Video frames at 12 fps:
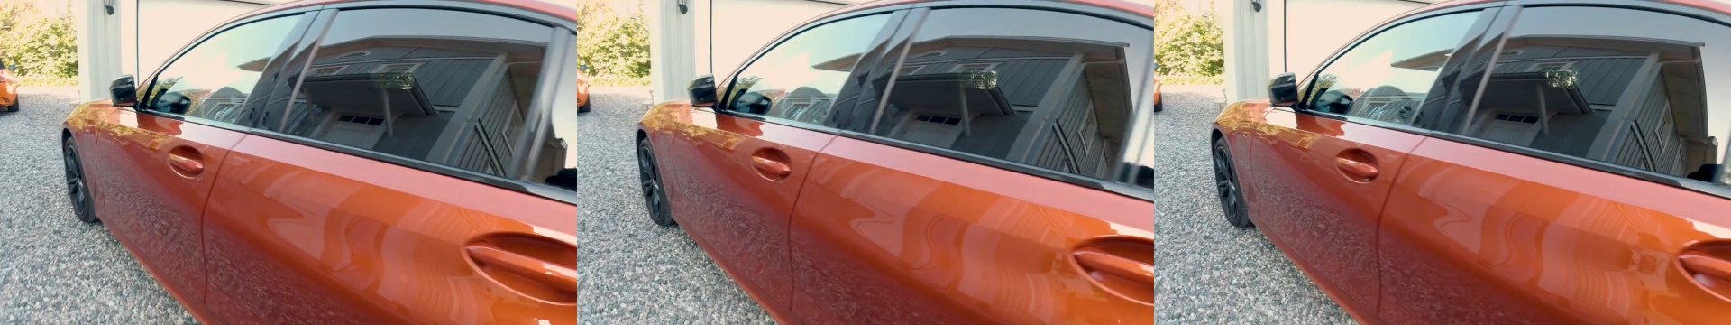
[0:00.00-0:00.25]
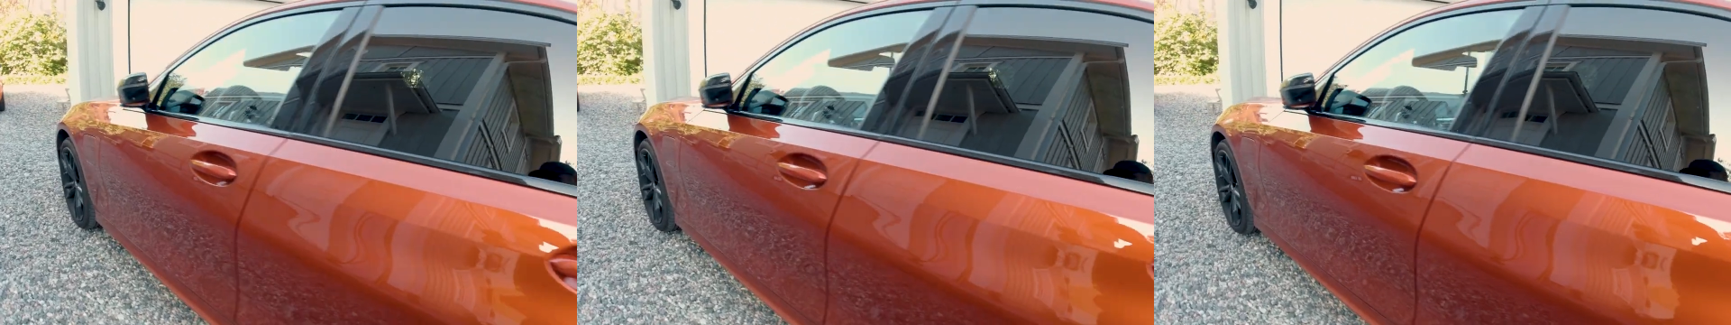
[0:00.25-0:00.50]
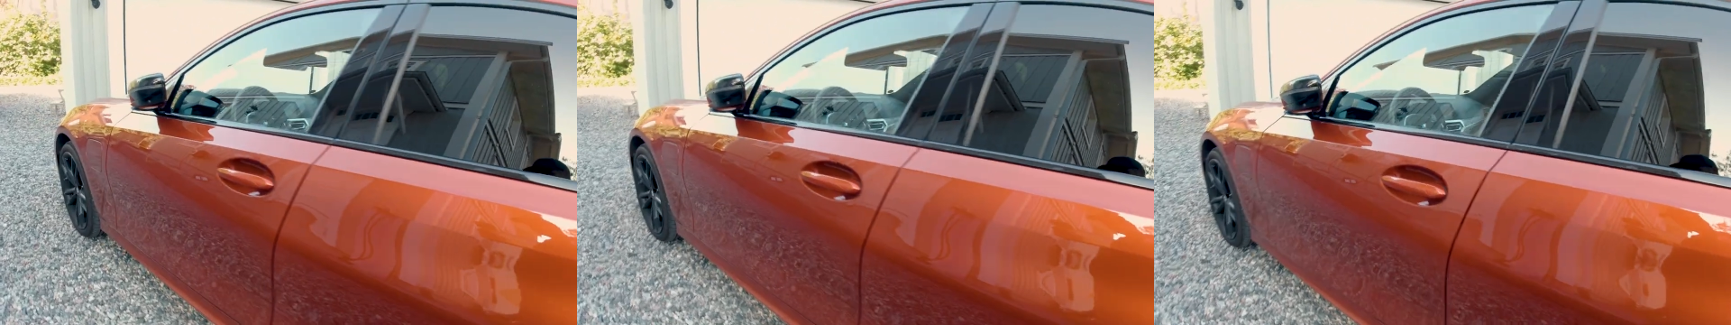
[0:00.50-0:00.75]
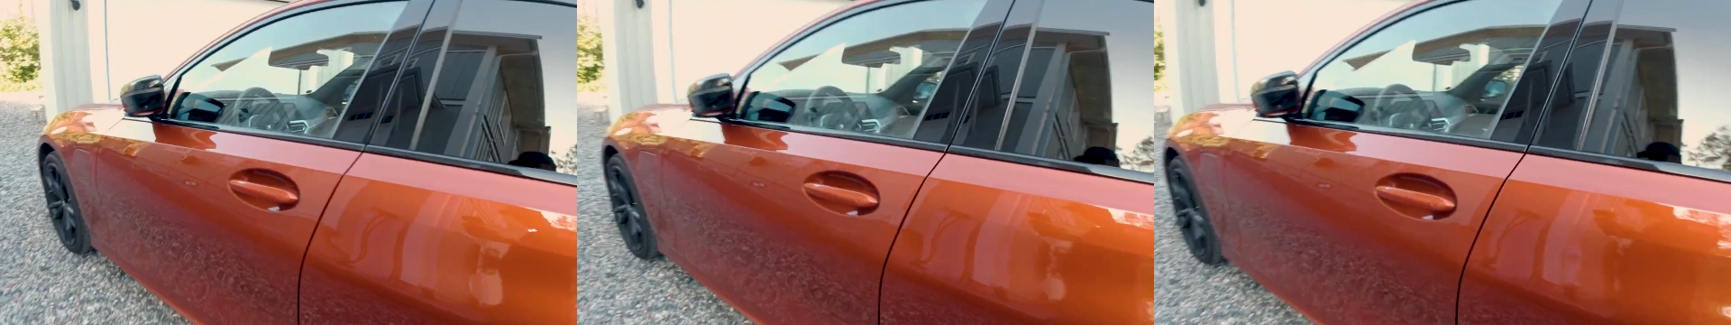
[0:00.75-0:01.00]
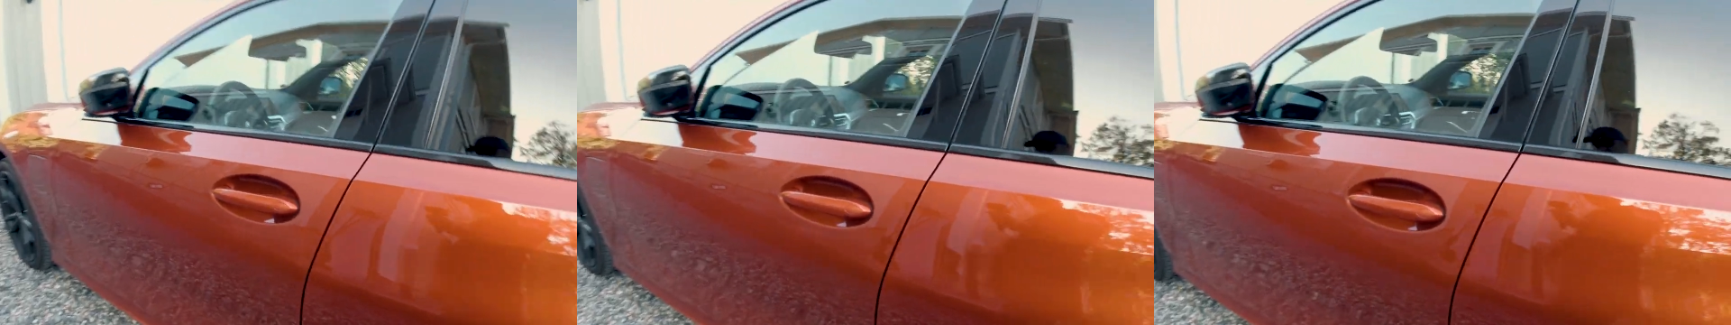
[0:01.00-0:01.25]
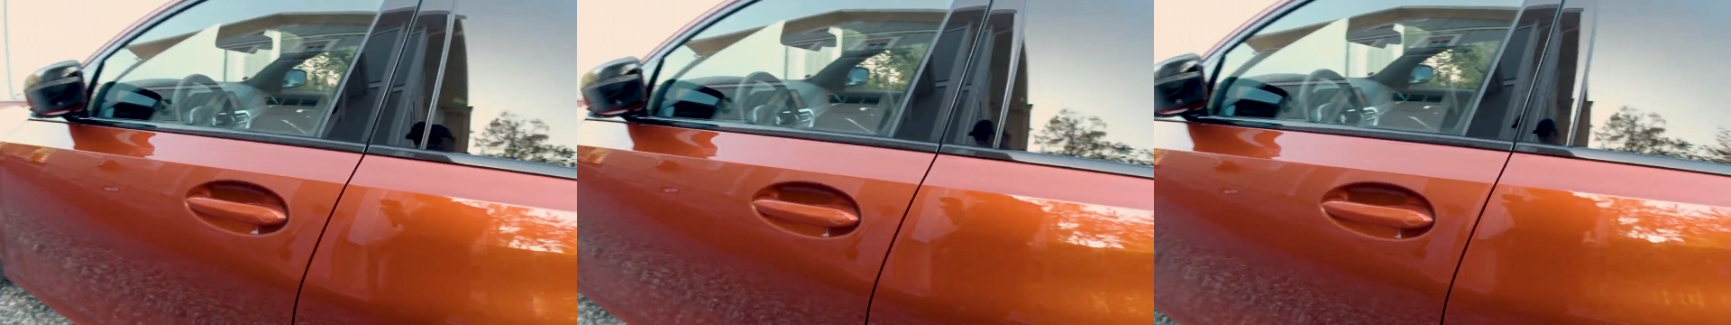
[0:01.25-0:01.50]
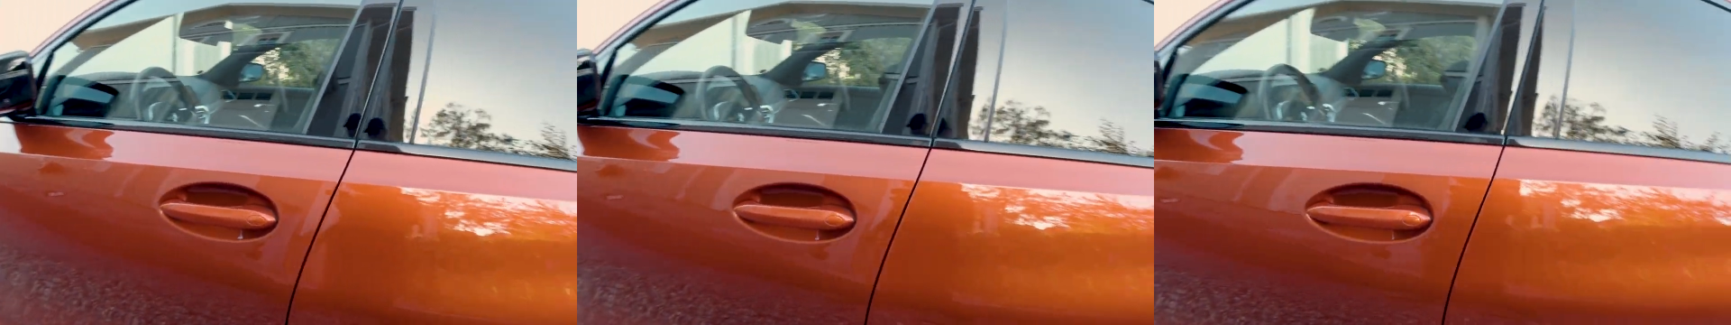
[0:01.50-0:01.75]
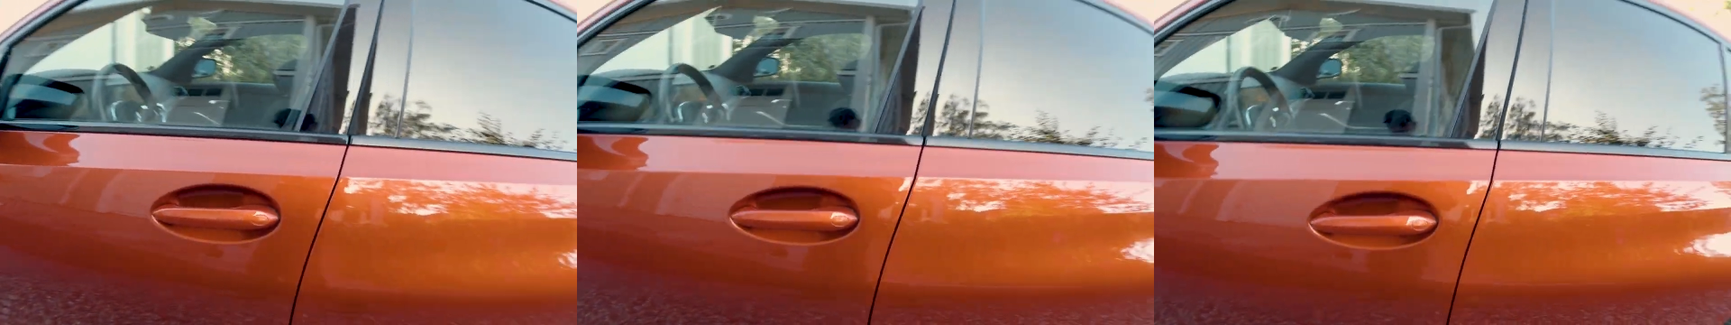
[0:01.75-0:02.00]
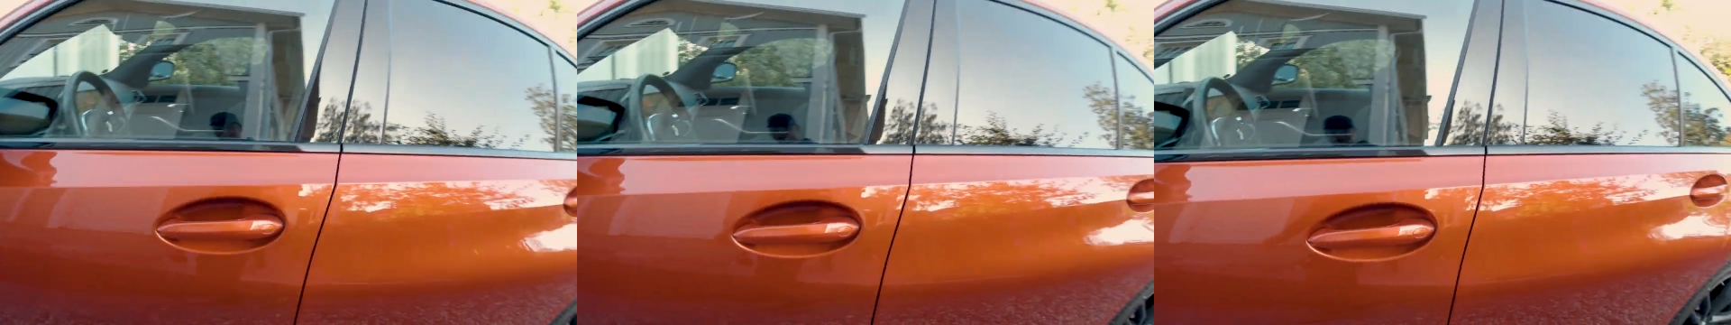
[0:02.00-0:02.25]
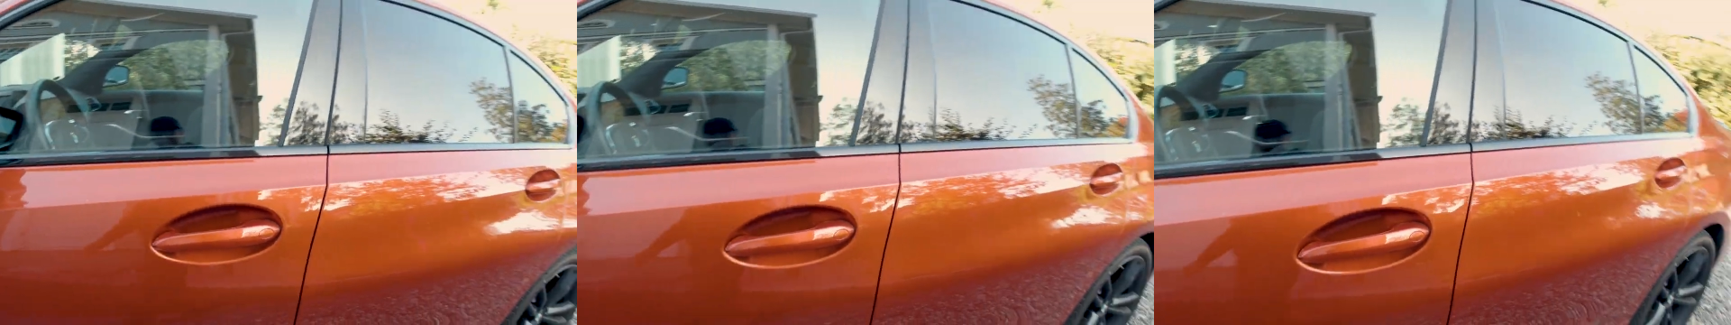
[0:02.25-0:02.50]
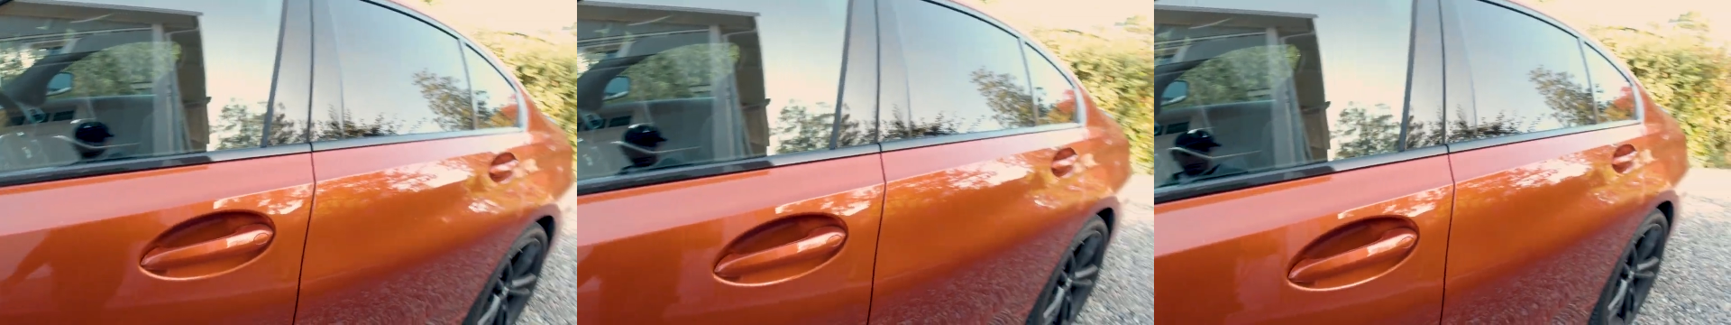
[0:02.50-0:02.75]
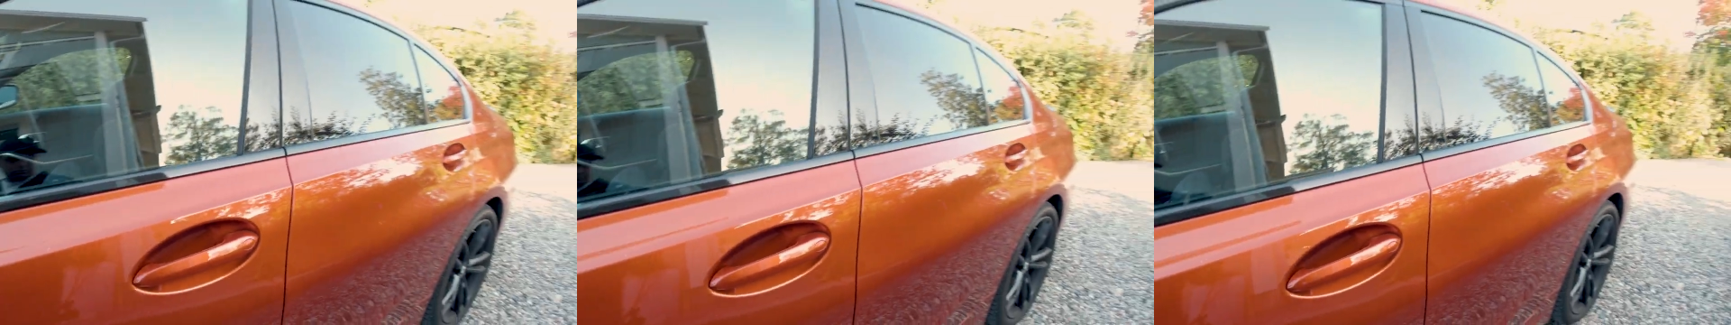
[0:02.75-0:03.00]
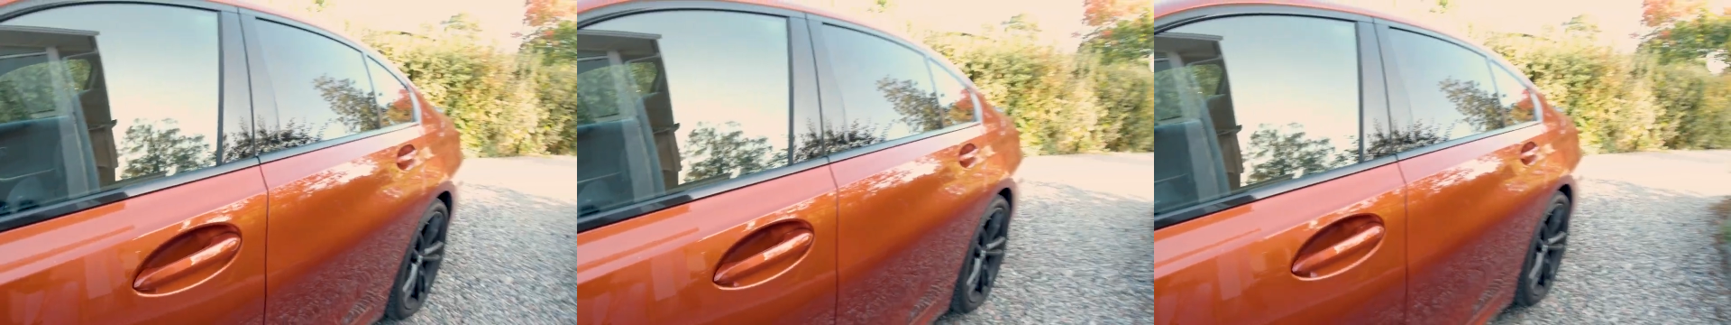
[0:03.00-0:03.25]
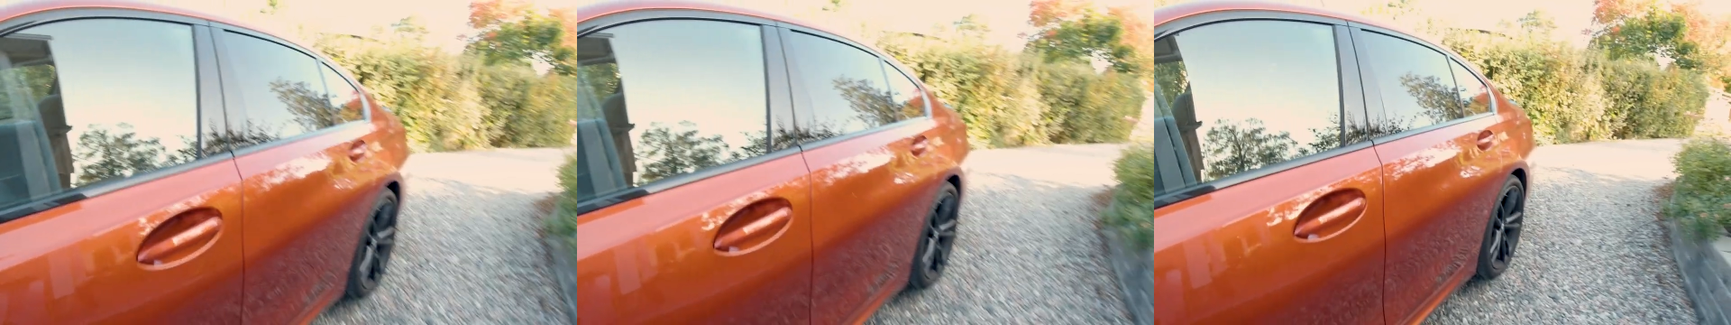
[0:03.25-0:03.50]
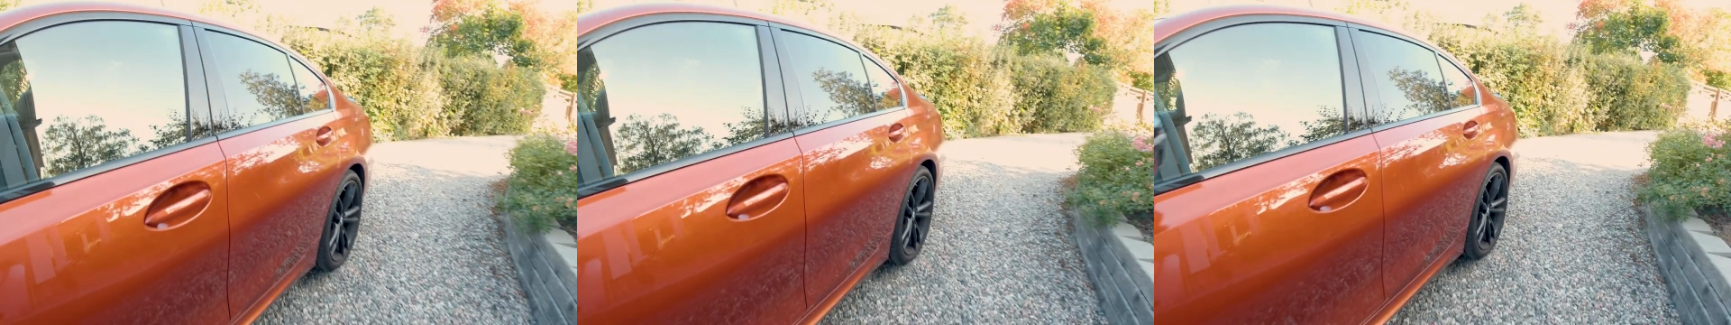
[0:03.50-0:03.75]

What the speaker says: No face is visible, so there are no lips to read.